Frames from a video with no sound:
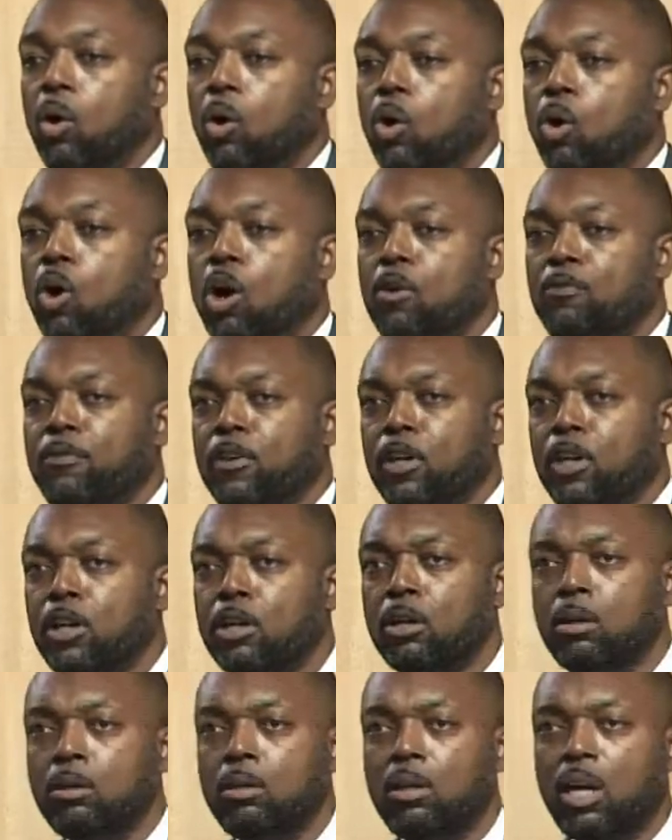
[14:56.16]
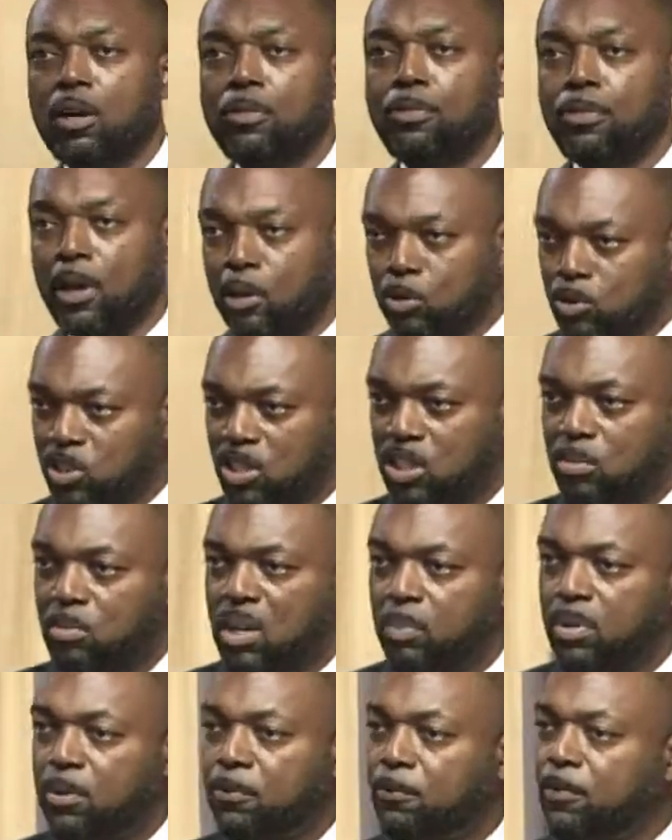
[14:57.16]
over 1,000,
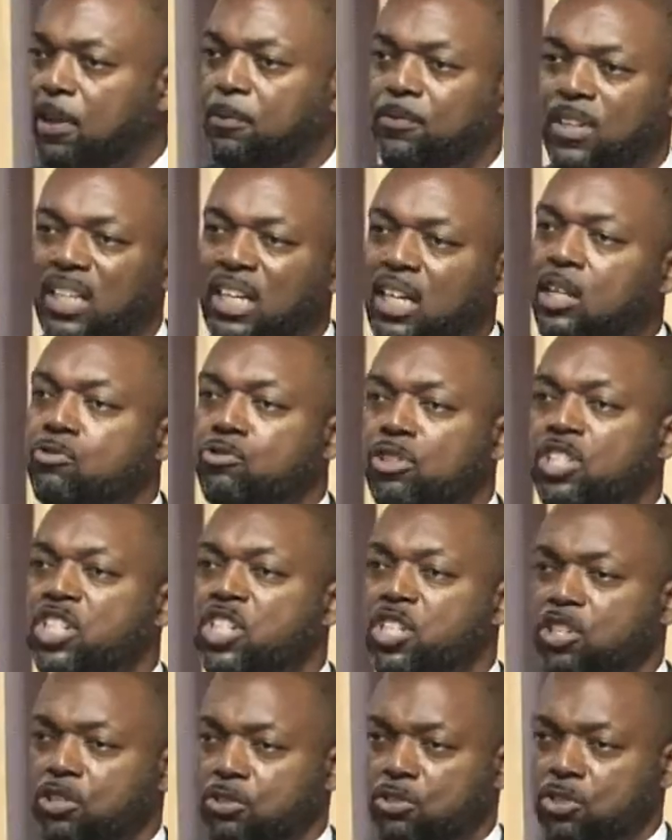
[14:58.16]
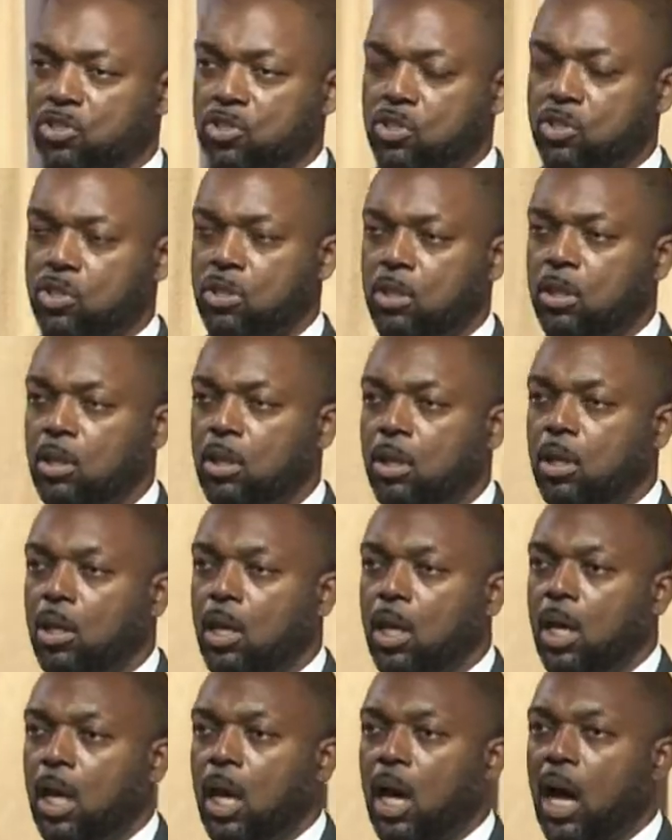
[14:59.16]
maybe 1,500 years
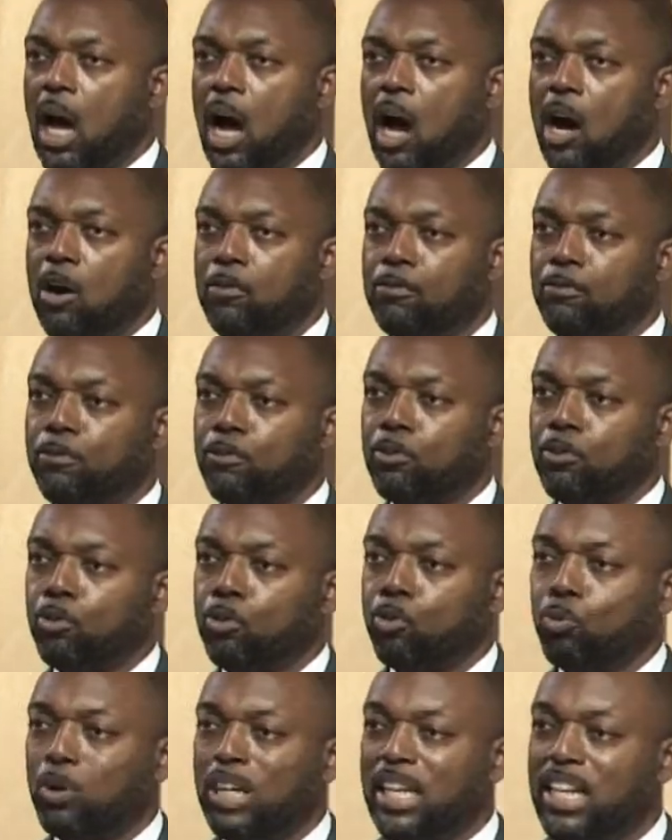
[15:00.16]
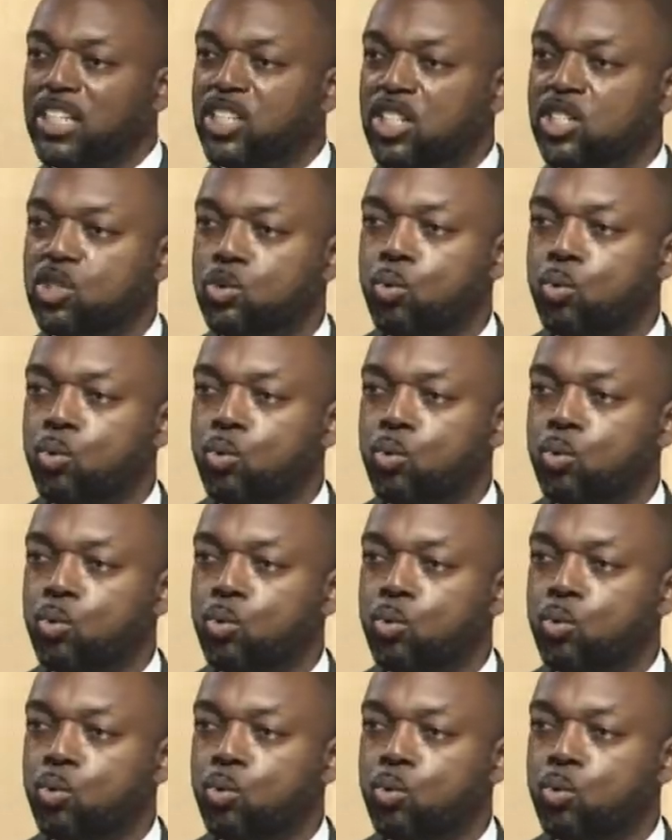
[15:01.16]
of religious